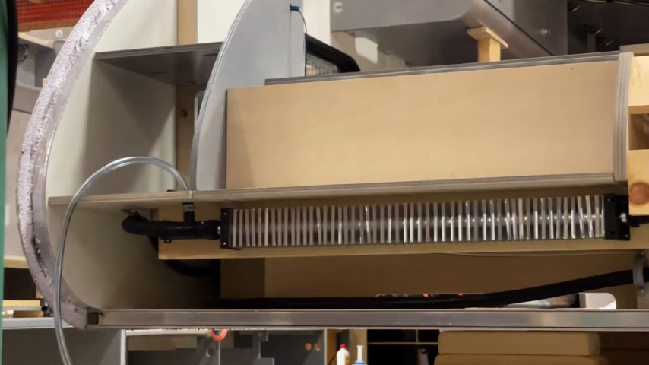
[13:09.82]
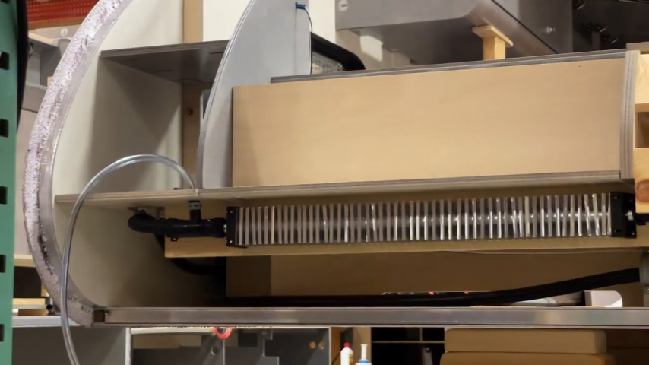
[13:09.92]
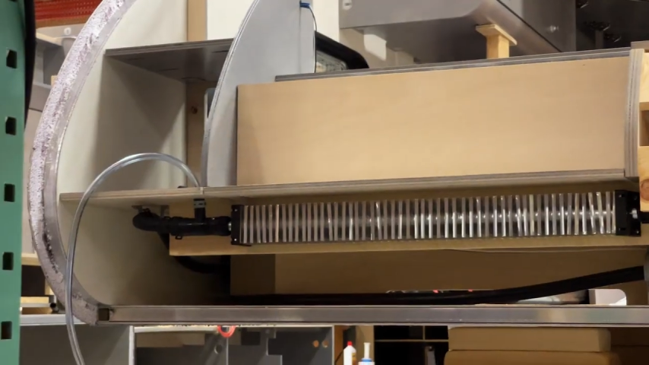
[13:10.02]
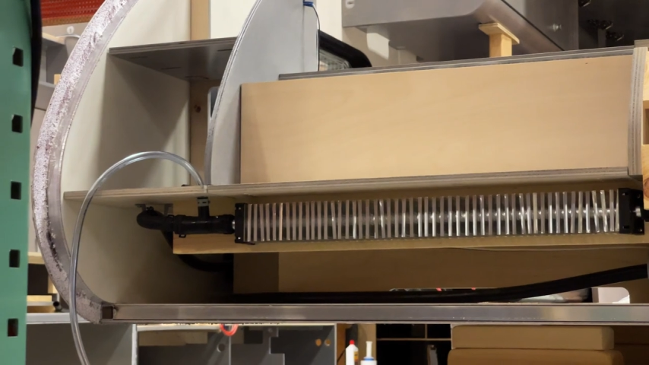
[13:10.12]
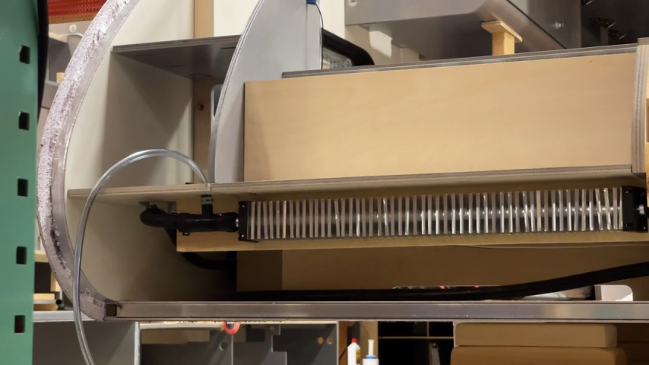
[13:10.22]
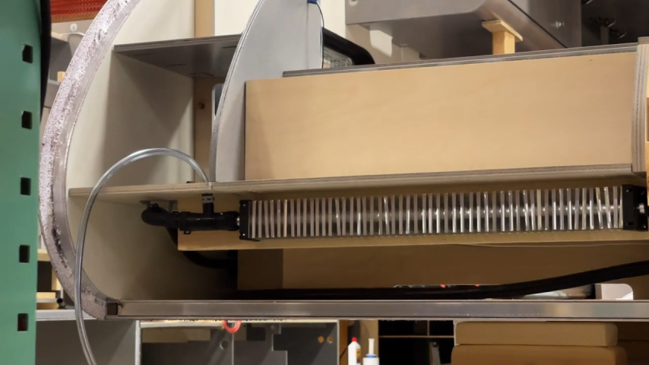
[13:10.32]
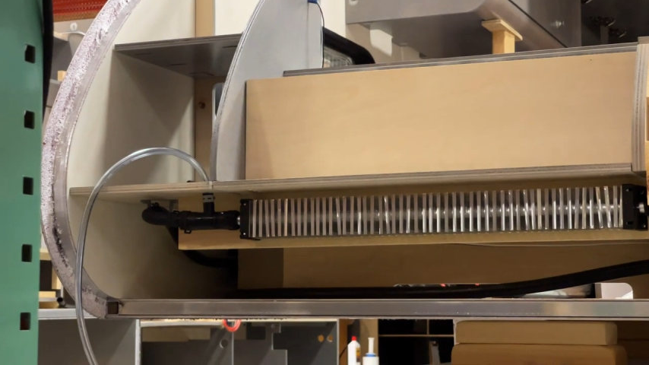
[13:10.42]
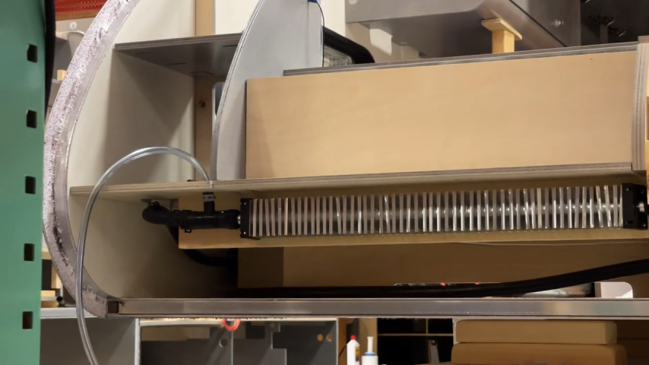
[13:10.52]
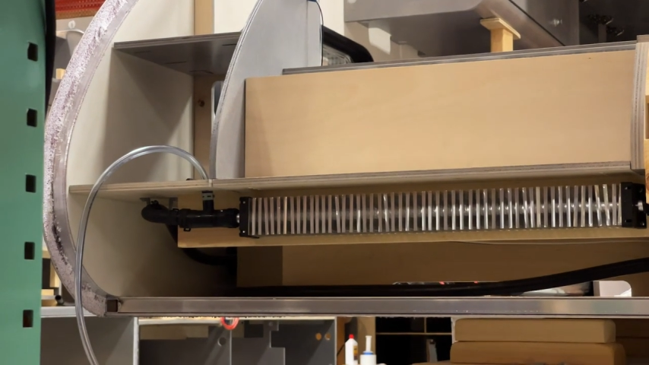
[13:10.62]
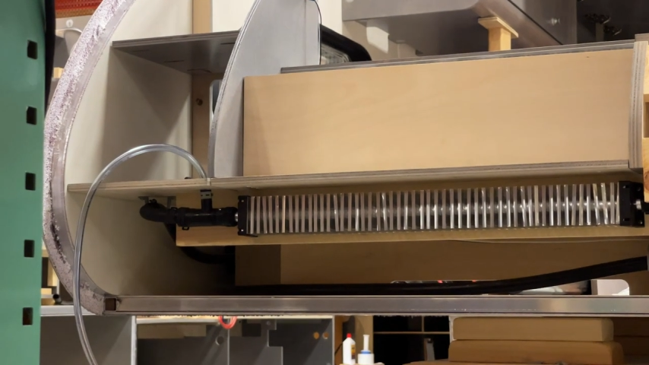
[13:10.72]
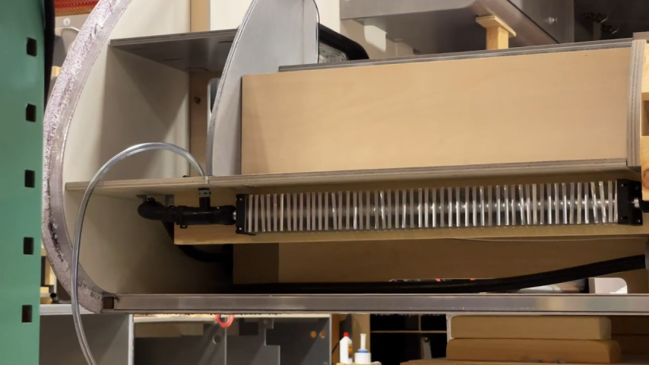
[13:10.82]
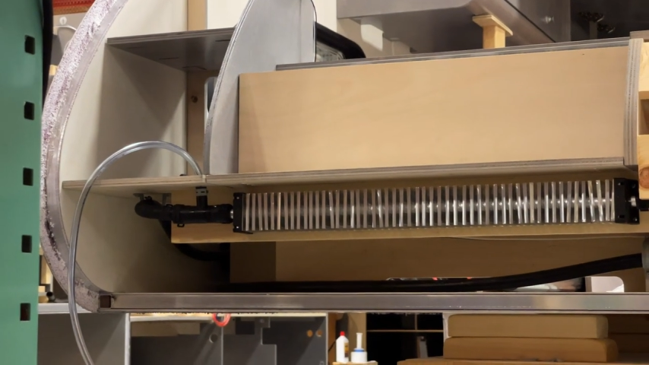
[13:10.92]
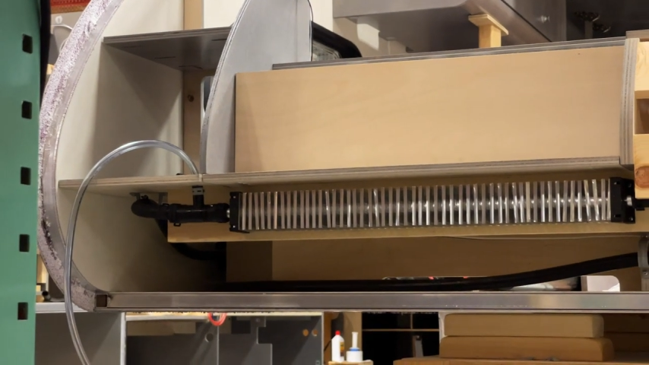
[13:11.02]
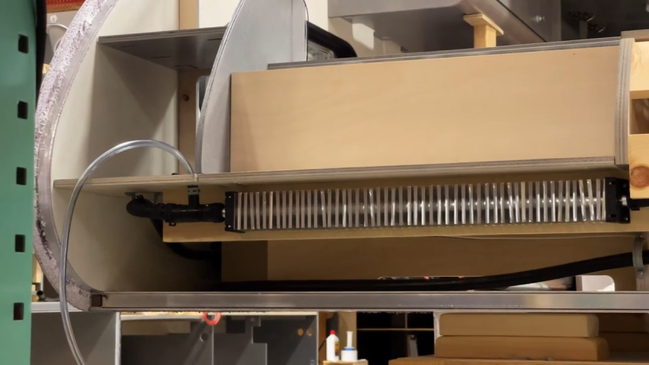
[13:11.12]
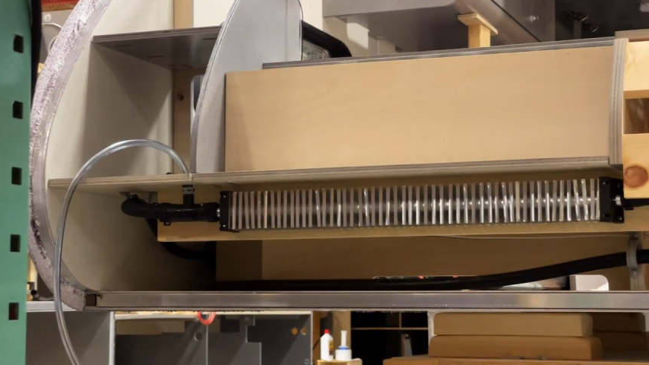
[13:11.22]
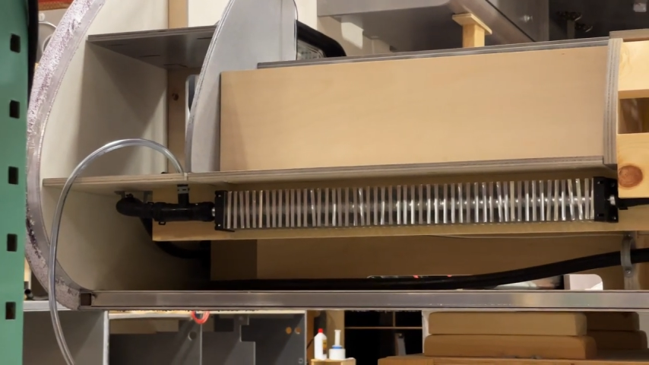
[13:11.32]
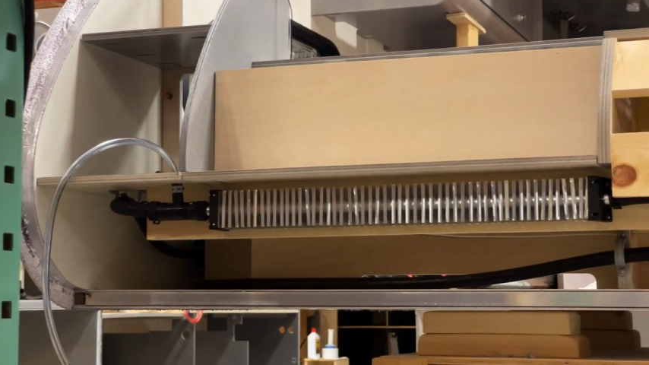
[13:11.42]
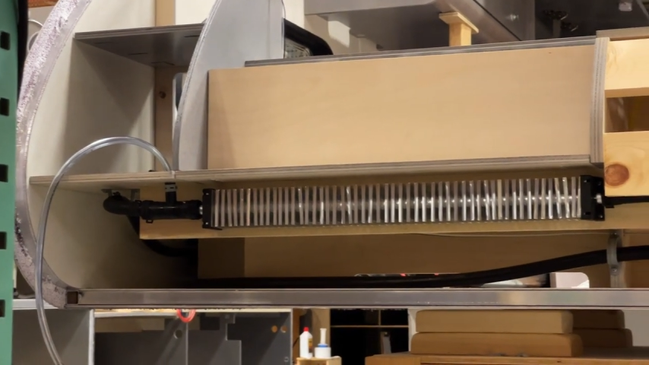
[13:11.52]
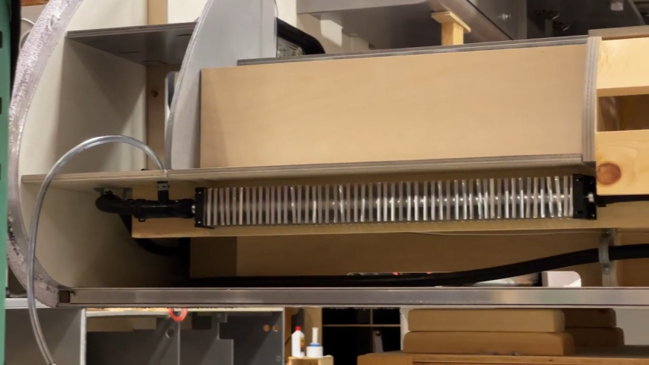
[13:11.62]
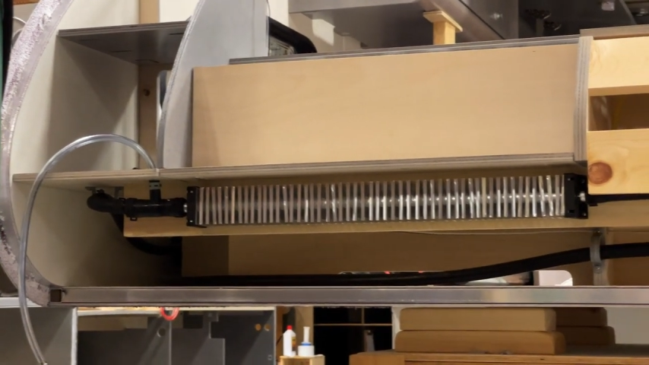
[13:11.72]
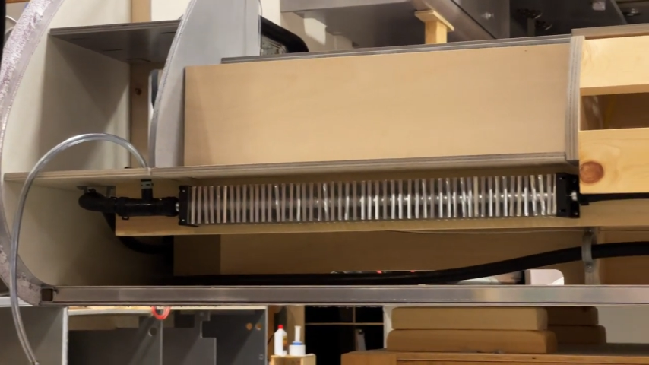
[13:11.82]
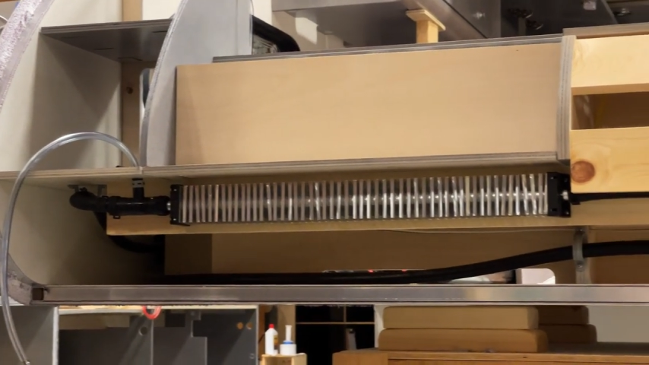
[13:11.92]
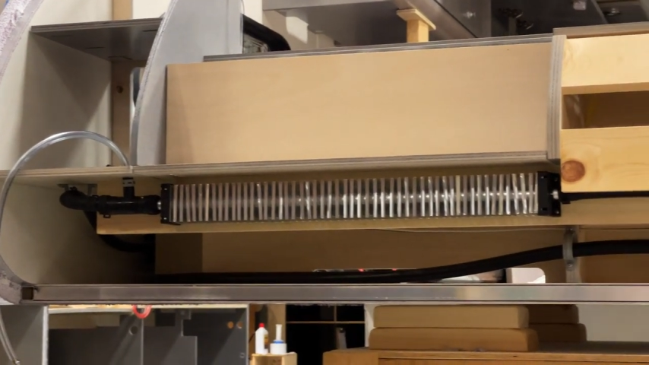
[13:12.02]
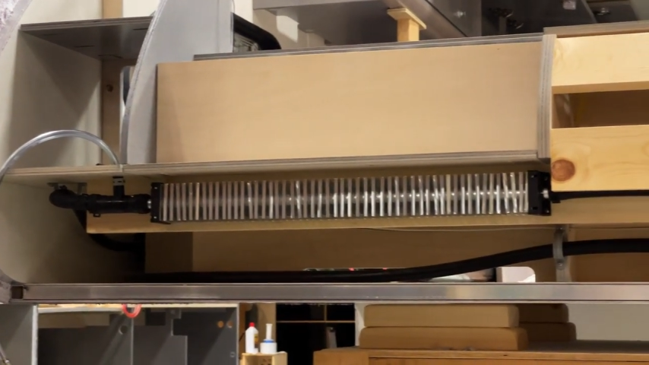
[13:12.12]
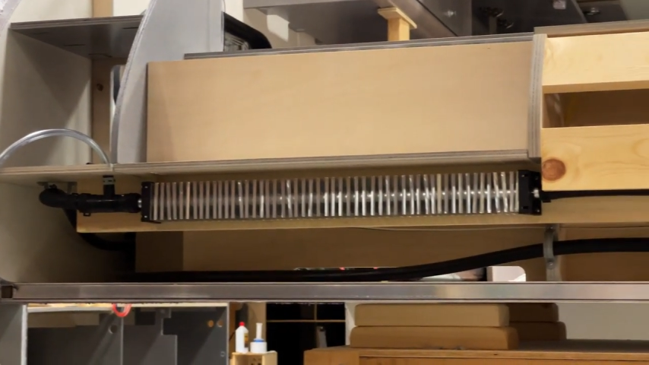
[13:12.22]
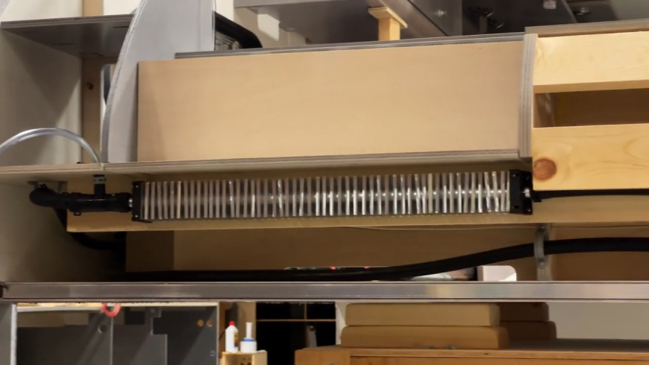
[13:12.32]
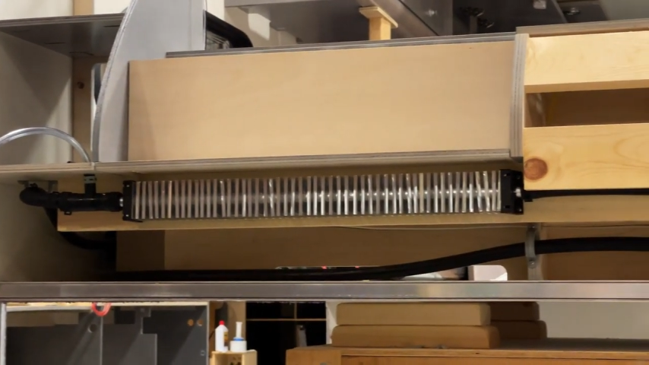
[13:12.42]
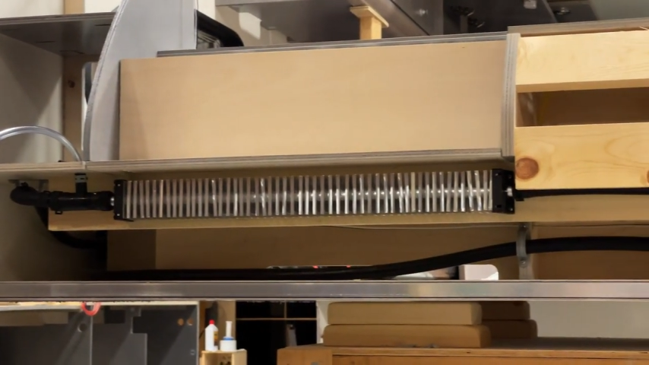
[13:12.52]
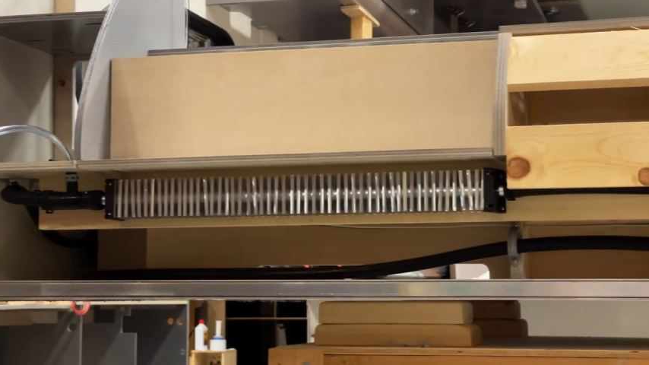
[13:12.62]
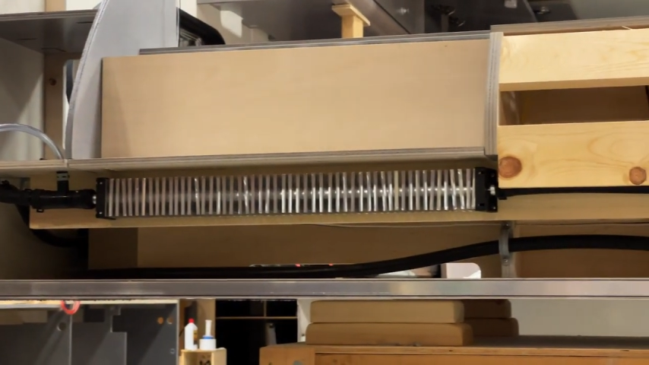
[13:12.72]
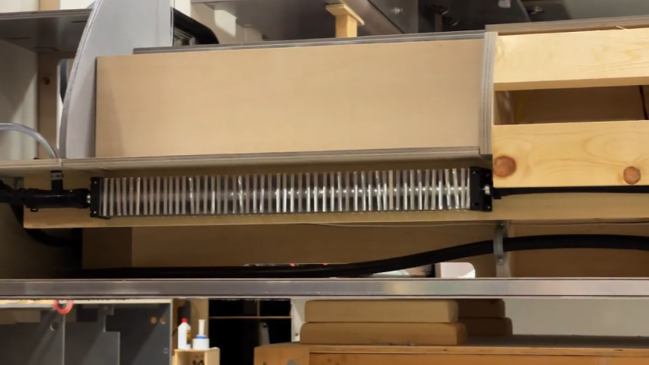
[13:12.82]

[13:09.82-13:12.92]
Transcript: No face is visible, so there are no lips to read.